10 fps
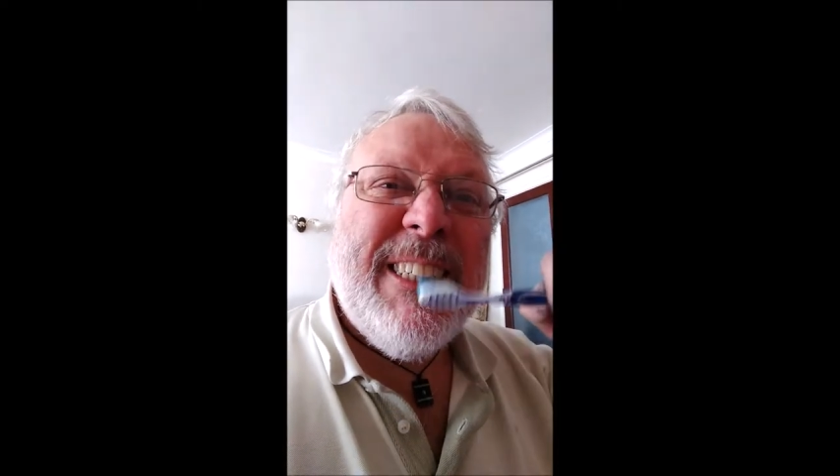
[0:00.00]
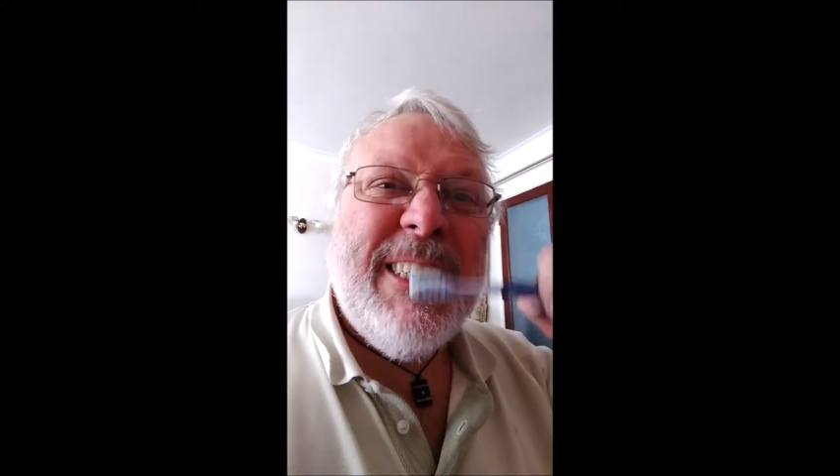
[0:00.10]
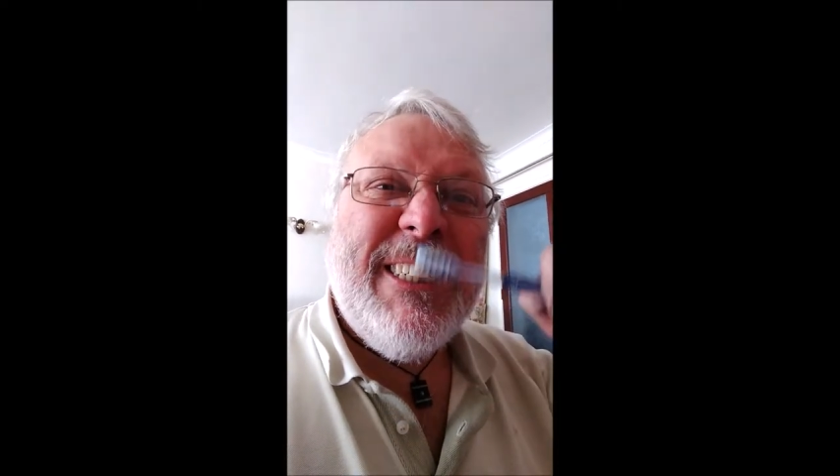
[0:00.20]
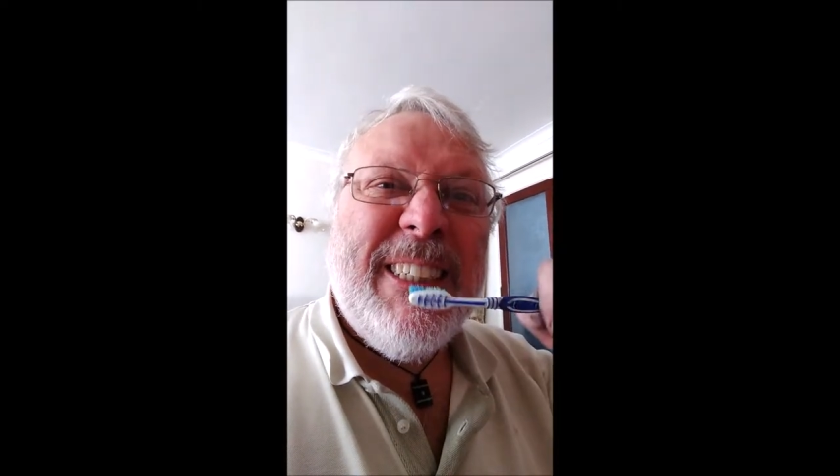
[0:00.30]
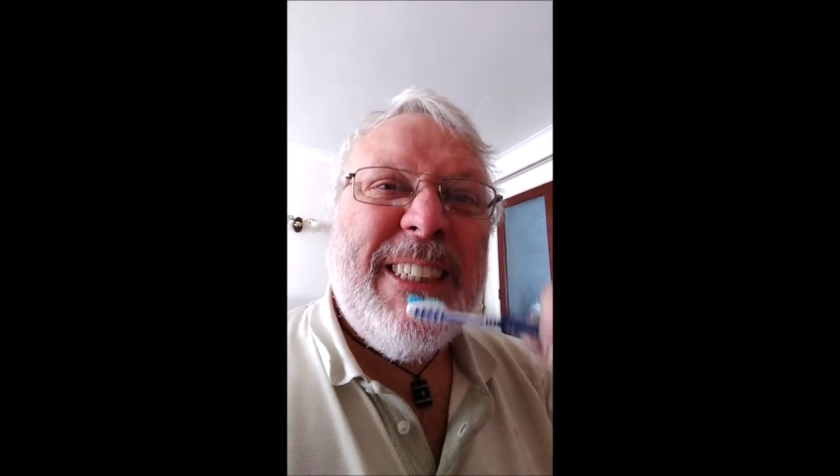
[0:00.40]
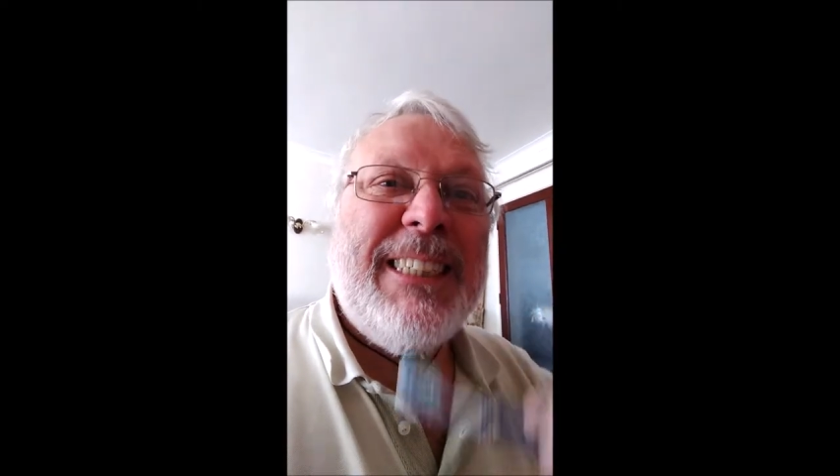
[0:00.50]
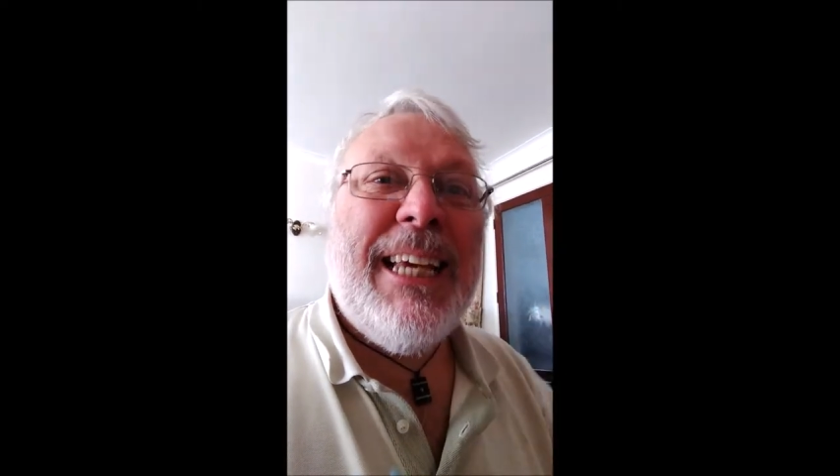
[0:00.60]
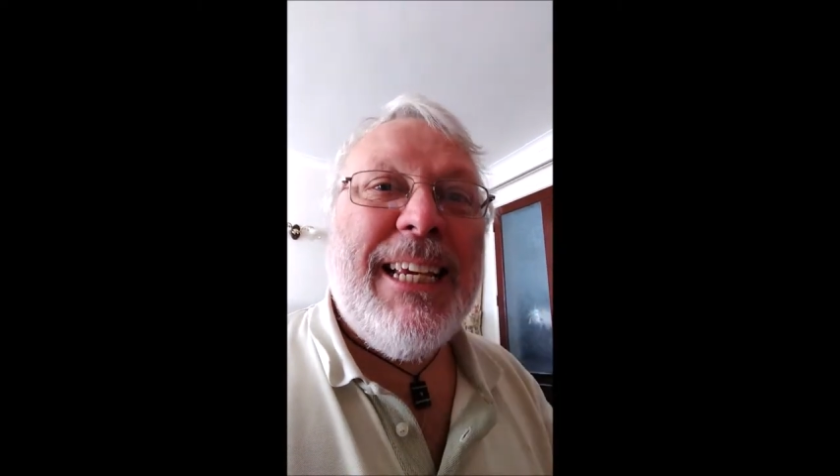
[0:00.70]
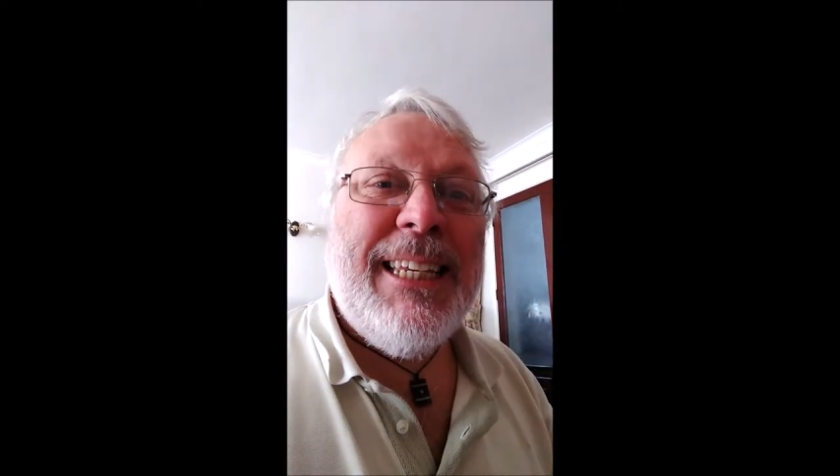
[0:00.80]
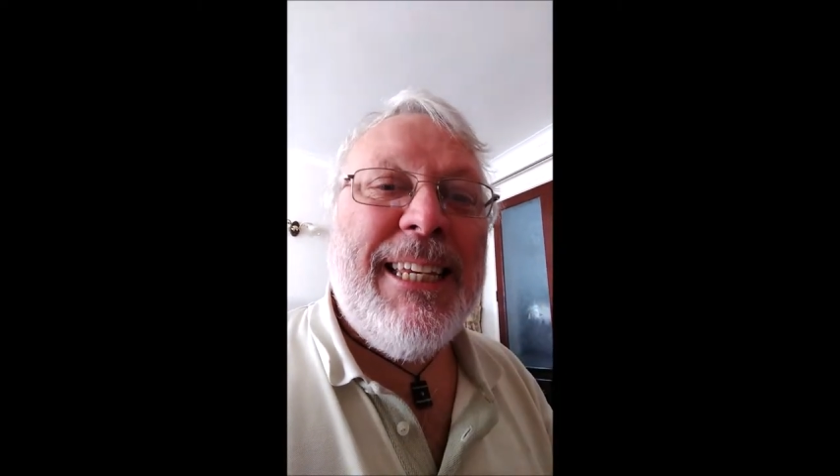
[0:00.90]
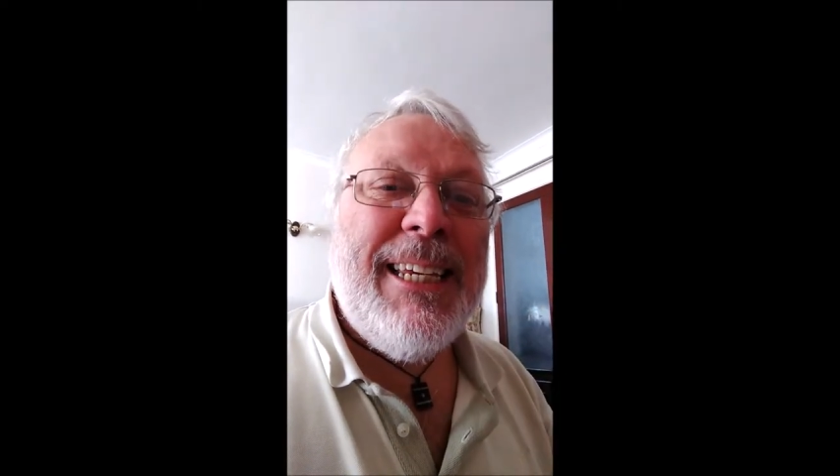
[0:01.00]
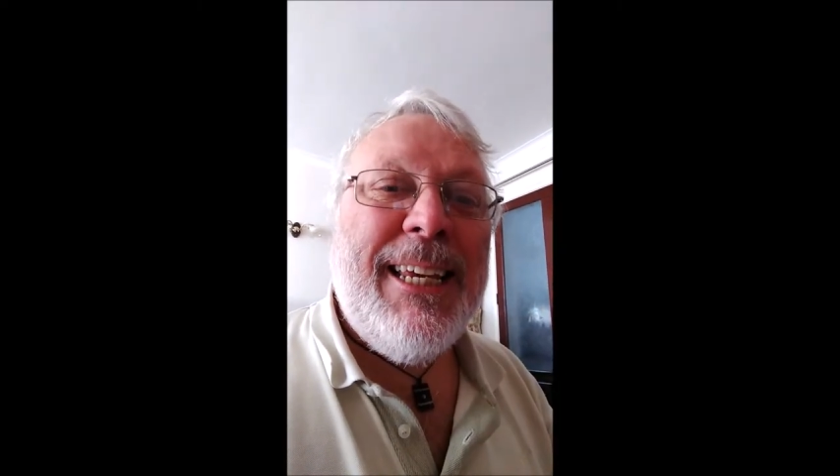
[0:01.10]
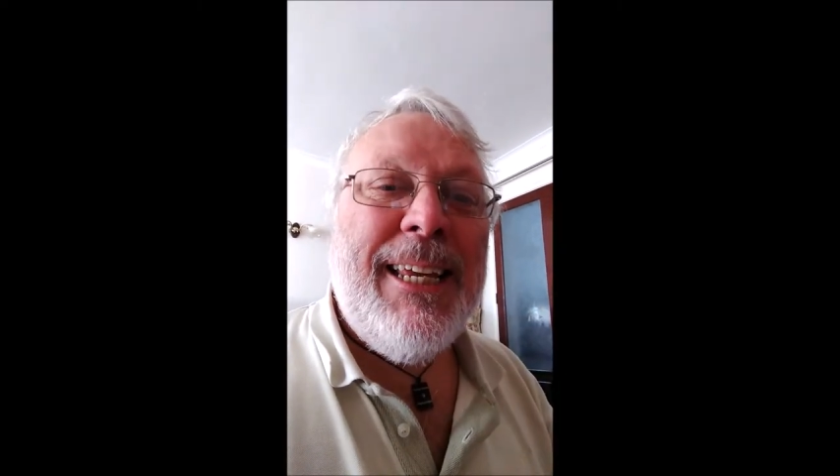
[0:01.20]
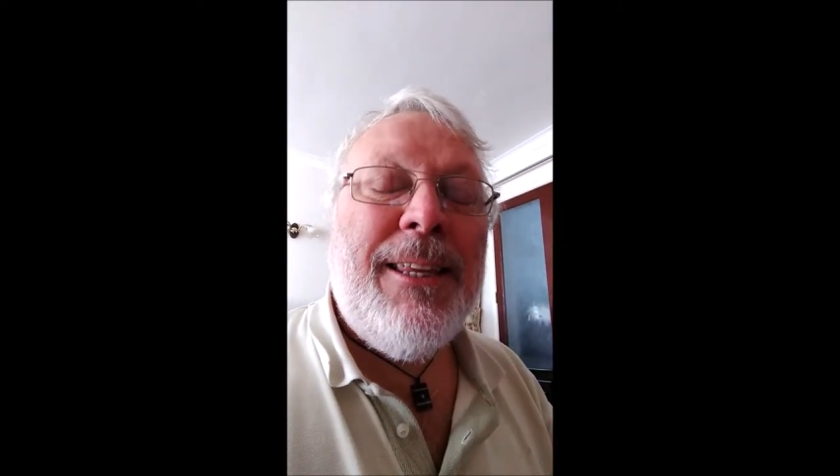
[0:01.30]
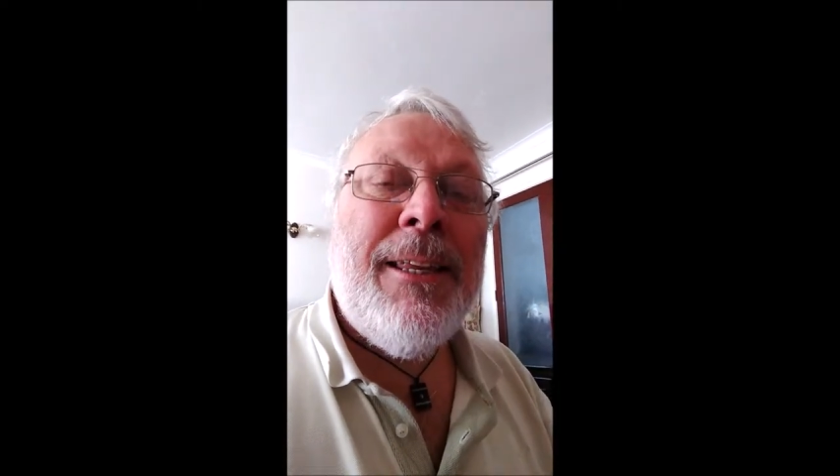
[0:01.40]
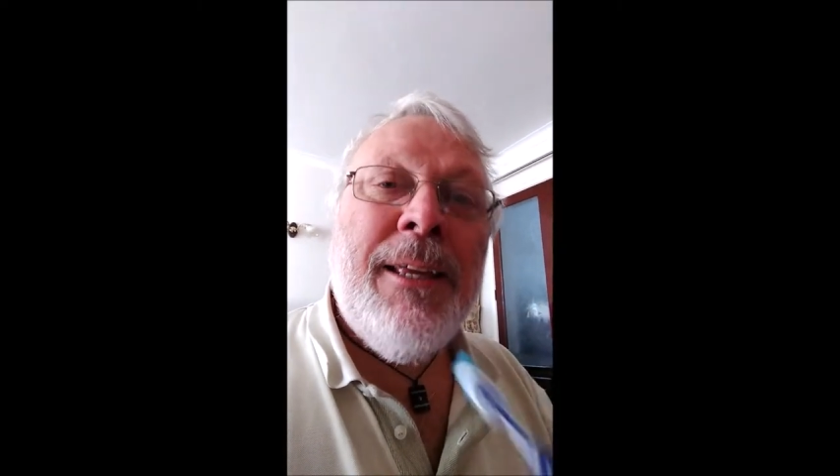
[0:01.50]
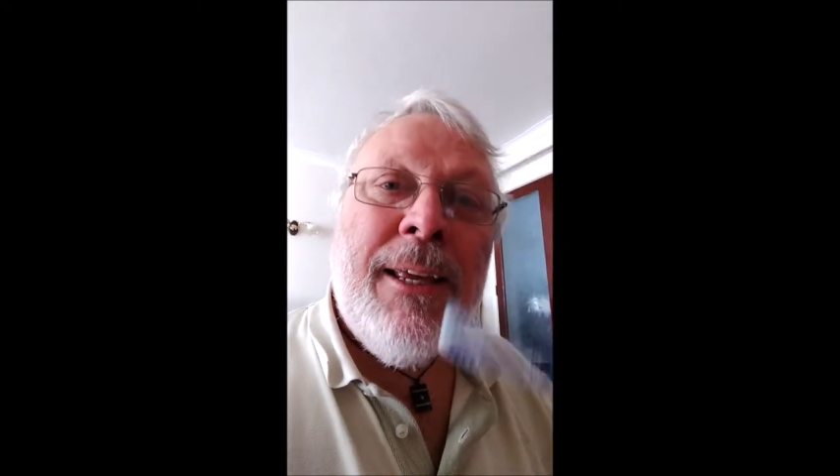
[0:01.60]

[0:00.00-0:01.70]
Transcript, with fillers: Zzz, takes the teeth,